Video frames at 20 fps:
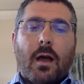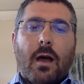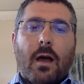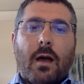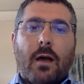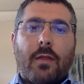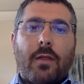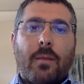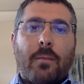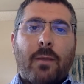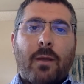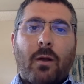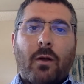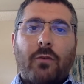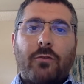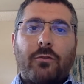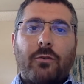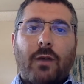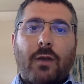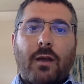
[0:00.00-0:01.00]
Uh, that may
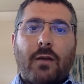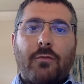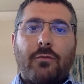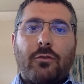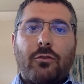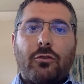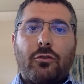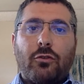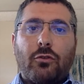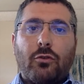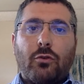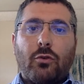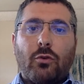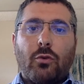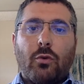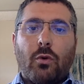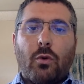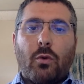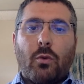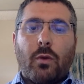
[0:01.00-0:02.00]
also have to
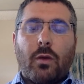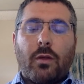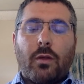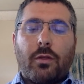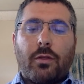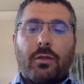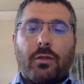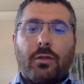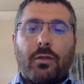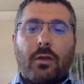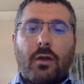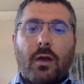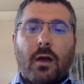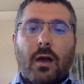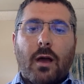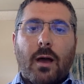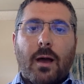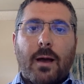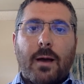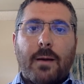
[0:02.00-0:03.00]
do with
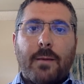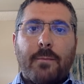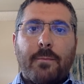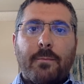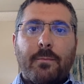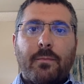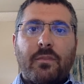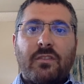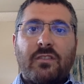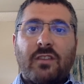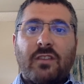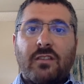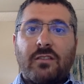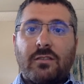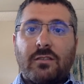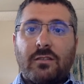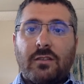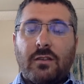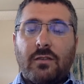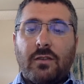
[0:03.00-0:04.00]
um,
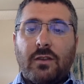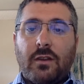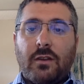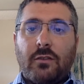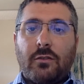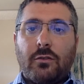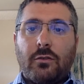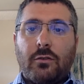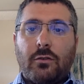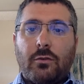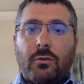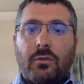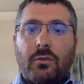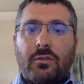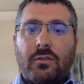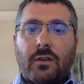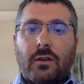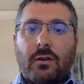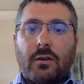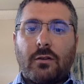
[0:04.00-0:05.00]
sensitivity to
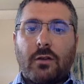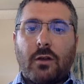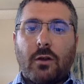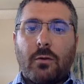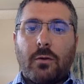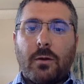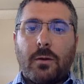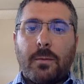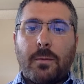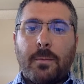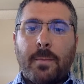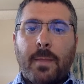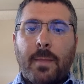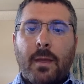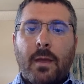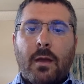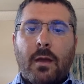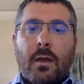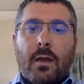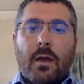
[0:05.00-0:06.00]
serotonin
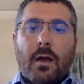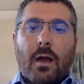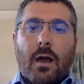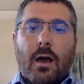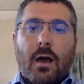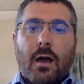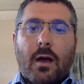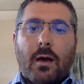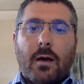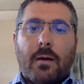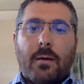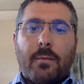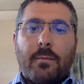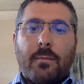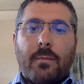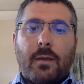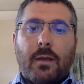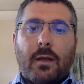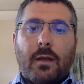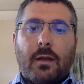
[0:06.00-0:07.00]

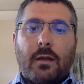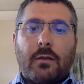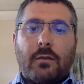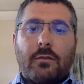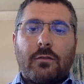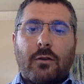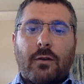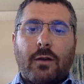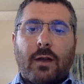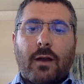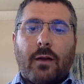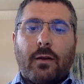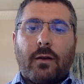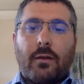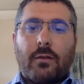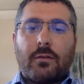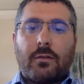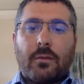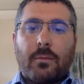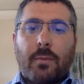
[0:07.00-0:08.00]
um, in certain
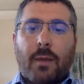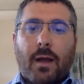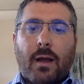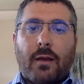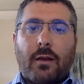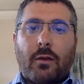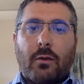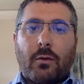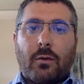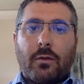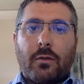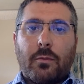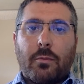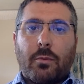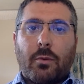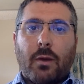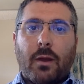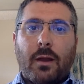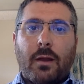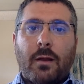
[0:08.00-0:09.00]
areas of the body or in the
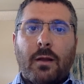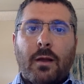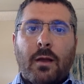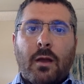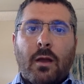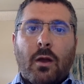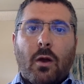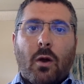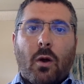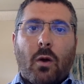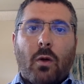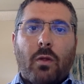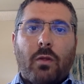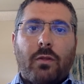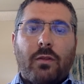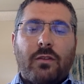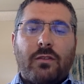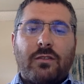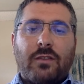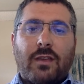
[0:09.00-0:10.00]
brain. All
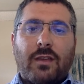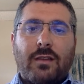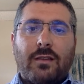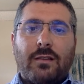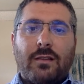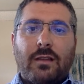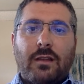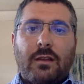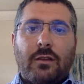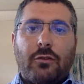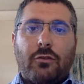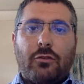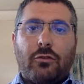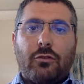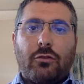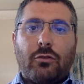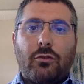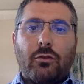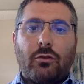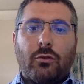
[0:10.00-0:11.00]
of these can lead
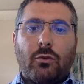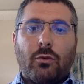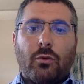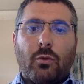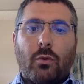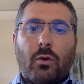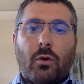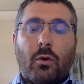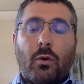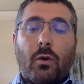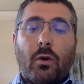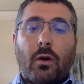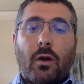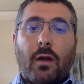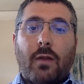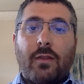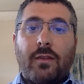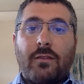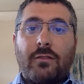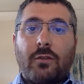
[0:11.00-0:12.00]
to, or
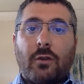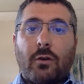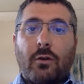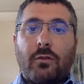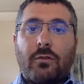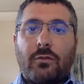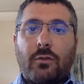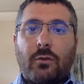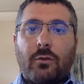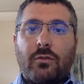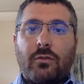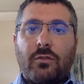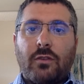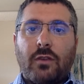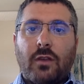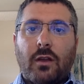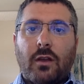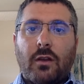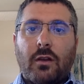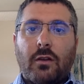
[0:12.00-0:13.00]
at least are
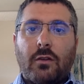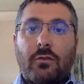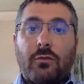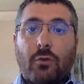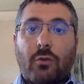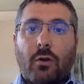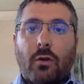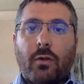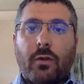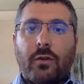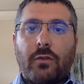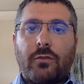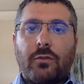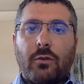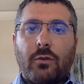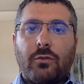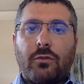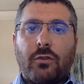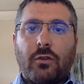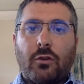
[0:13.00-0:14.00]
associated, strongly
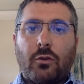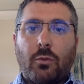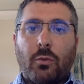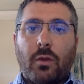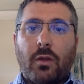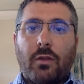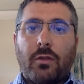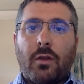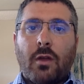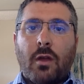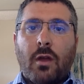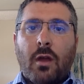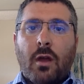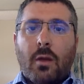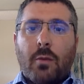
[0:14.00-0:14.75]
associated with